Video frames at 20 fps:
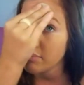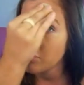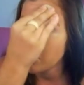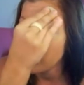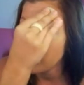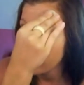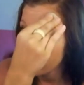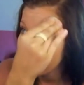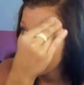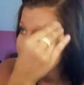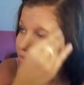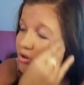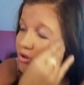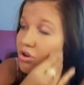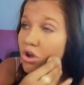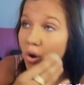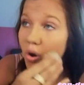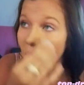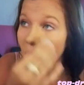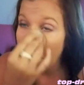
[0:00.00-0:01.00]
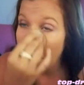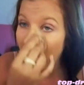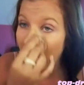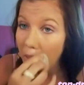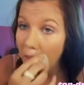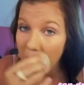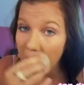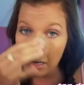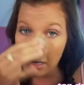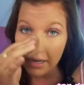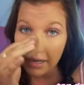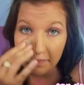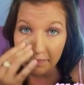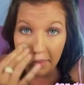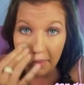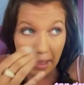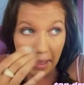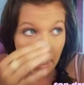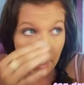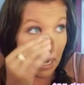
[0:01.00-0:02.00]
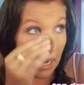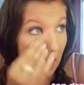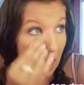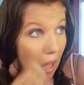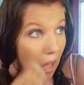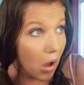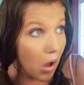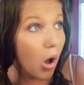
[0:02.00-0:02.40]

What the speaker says: acceptable. No oil, none of that.